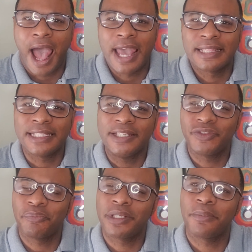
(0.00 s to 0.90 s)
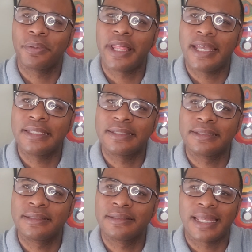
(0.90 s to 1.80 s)
I leave them in a
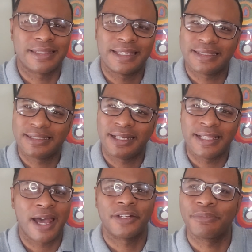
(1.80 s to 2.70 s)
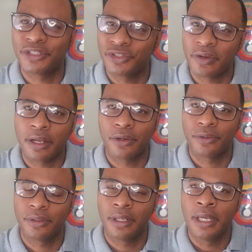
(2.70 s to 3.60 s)
place that doesn't allow them to struggle.